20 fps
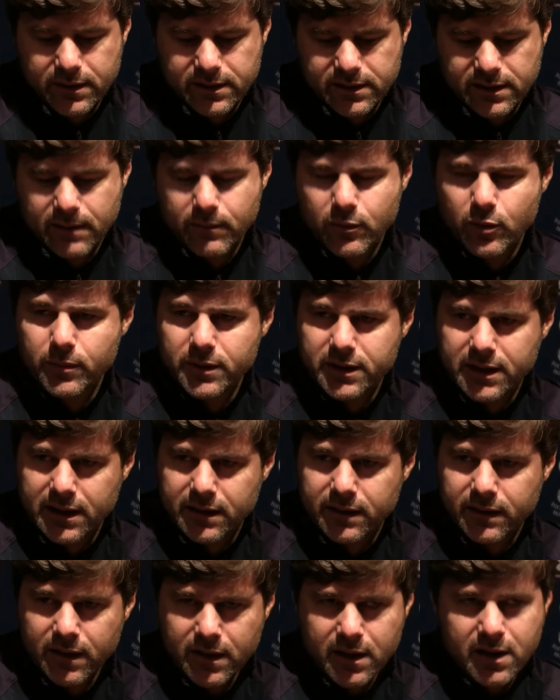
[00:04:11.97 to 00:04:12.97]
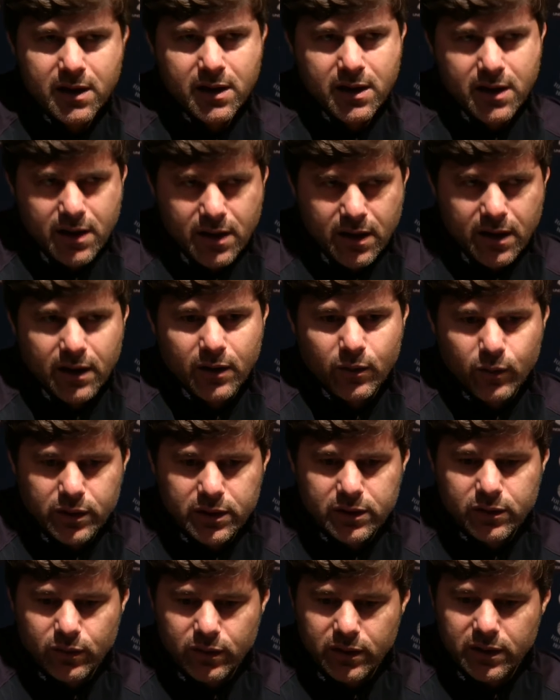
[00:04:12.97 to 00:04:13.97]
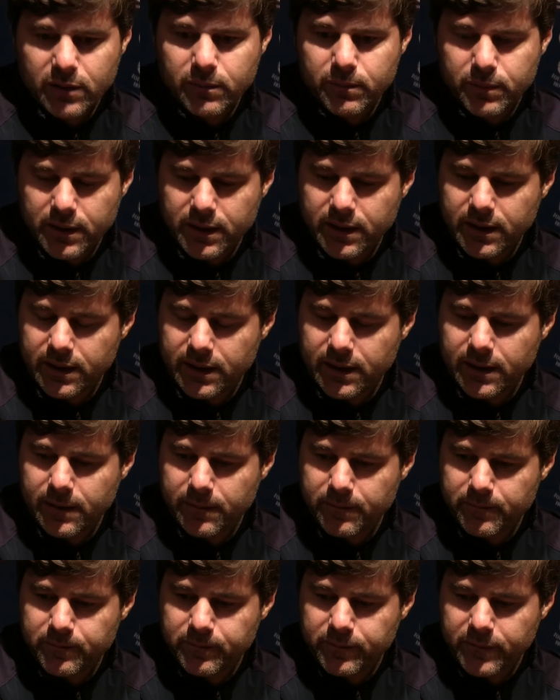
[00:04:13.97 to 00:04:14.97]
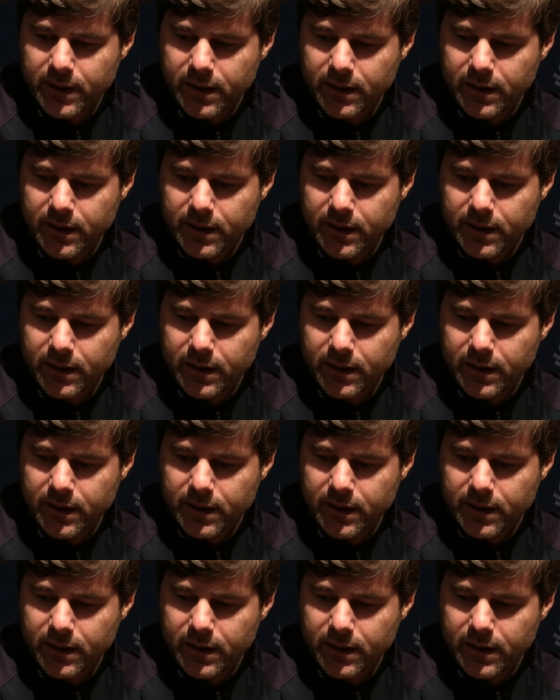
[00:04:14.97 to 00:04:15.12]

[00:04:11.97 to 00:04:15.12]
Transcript: it's in a moment that uh, we need to keep. Um, uh,